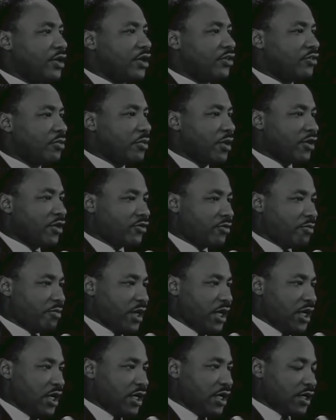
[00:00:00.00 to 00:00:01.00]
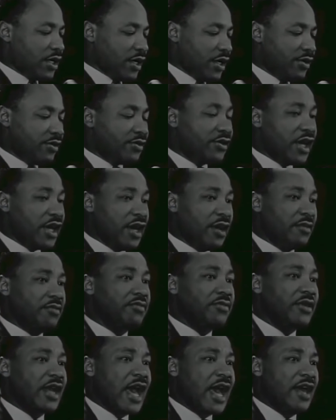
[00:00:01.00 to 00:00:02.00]
which must be
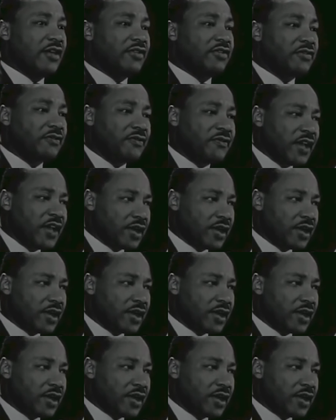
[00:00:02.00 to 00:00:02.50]
condemned as